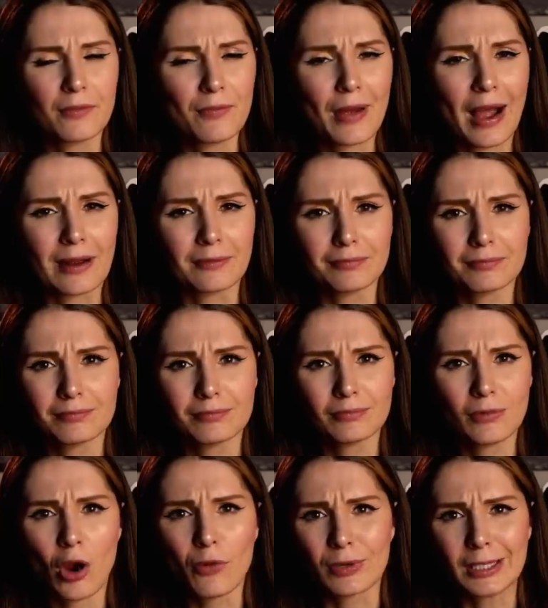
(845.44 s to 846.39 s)
fact,
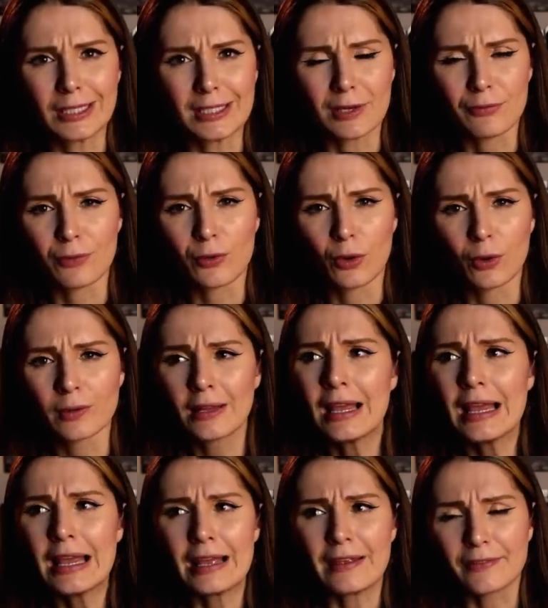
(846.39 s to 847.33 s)
not really difficult,
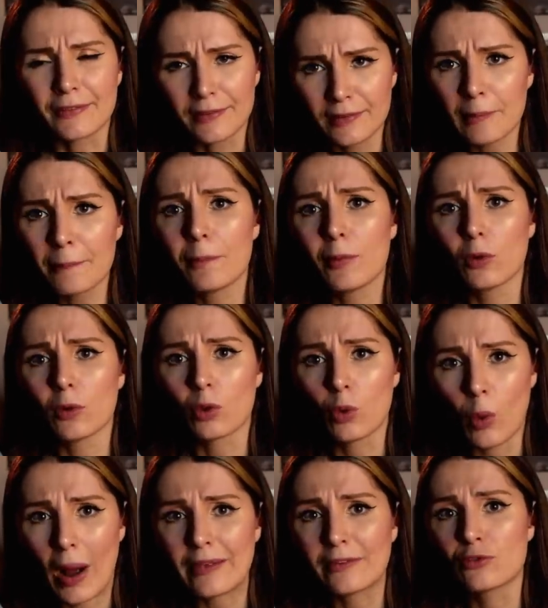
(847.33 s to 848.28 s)
his simple
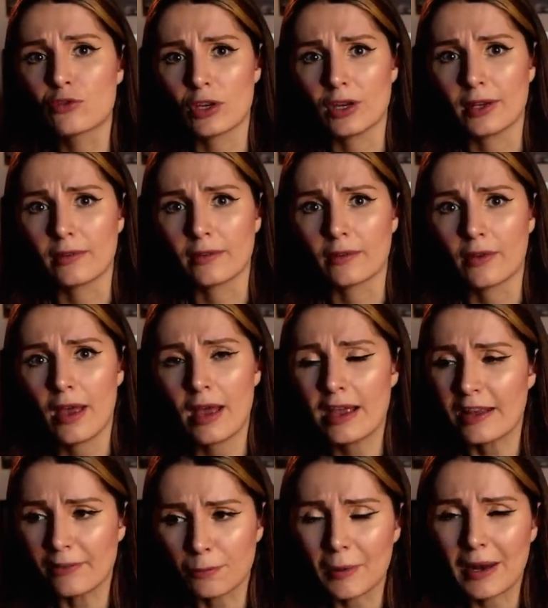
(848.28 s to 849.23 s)
questions
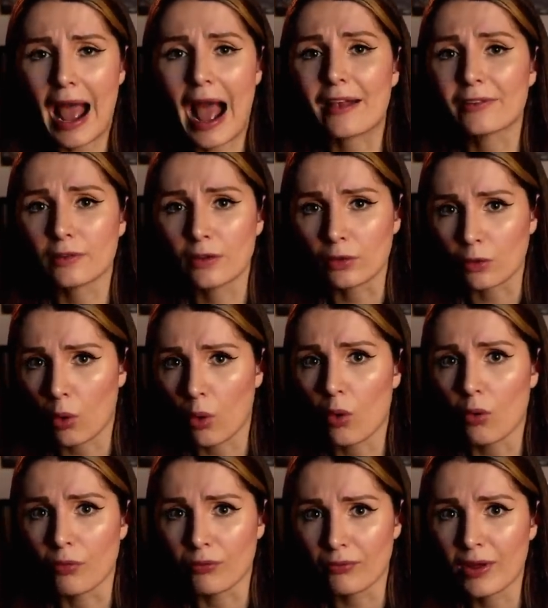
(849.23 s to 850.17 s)
he's been asking the
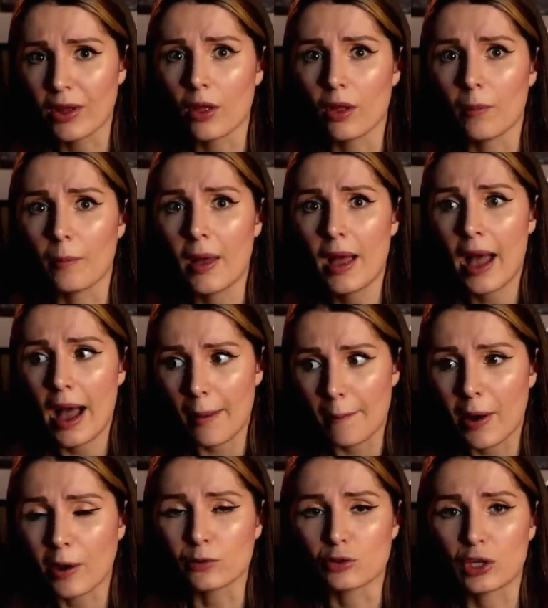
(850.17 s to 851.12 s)
whole film
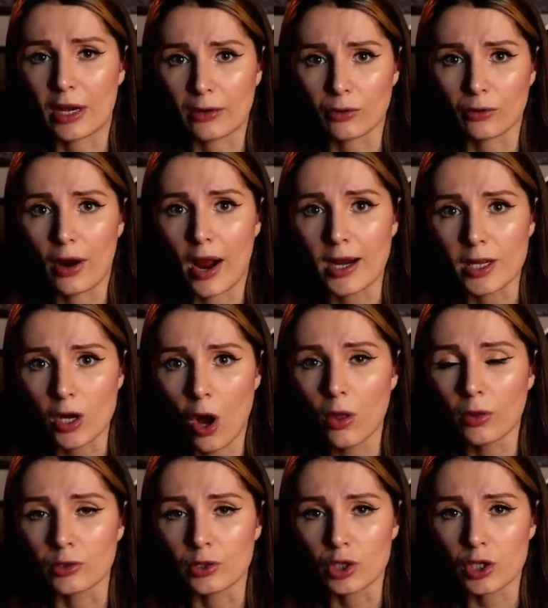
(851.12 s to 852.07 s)
about gender
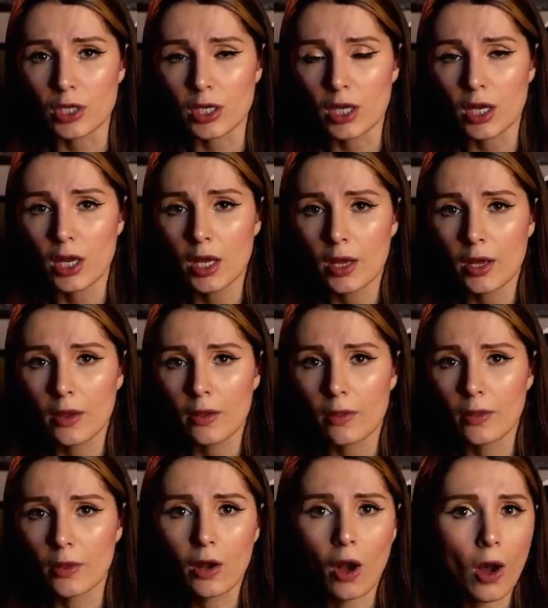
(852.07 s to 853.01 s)
ideology.
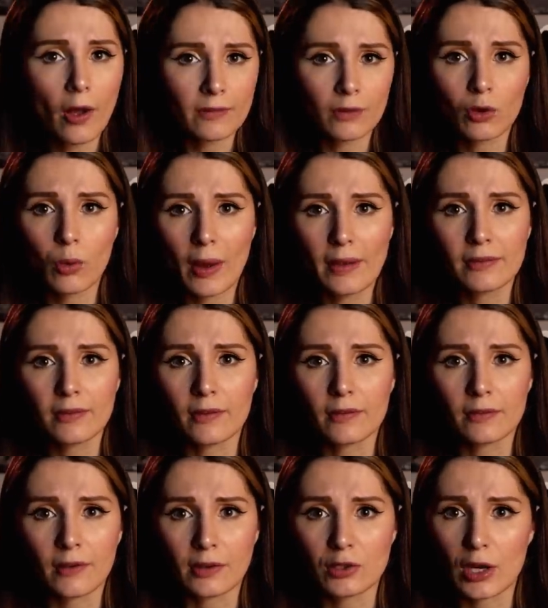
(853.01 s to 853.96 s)
The
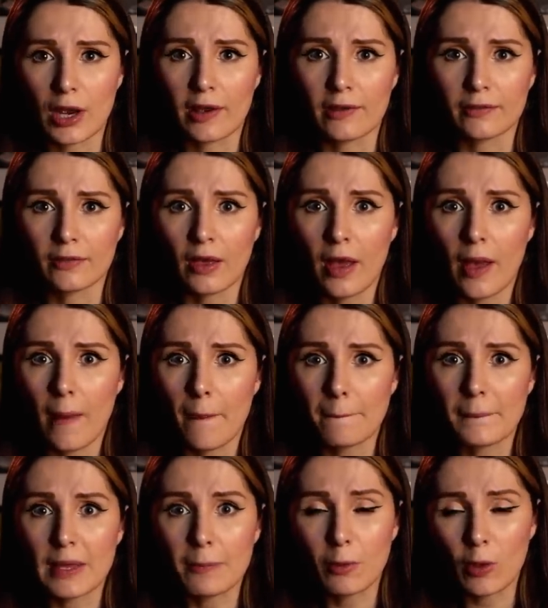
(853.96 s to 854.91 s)
consequences such as
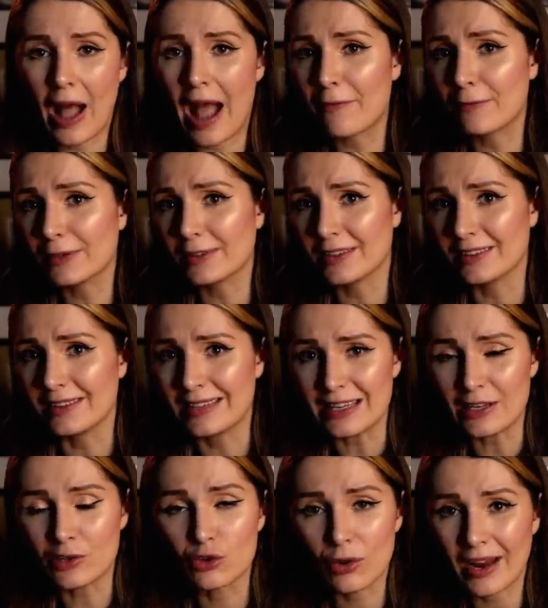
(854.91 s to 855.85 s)
people having to
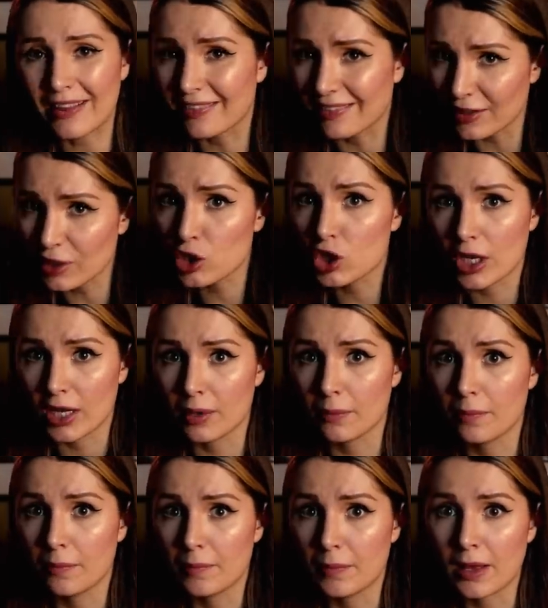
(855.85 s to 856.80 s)

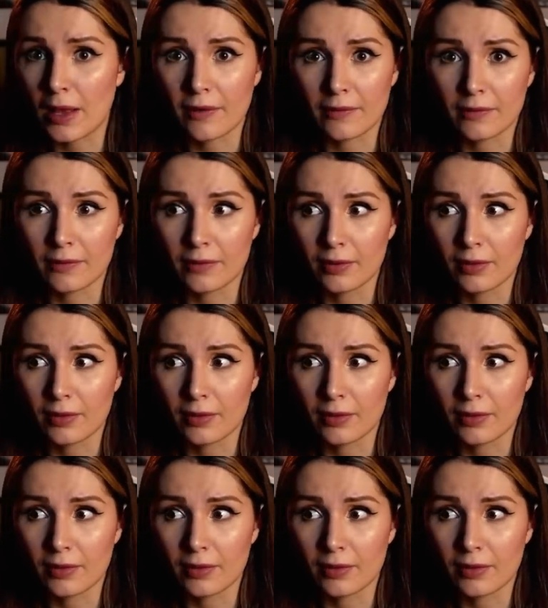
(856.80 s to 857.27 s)
detransition because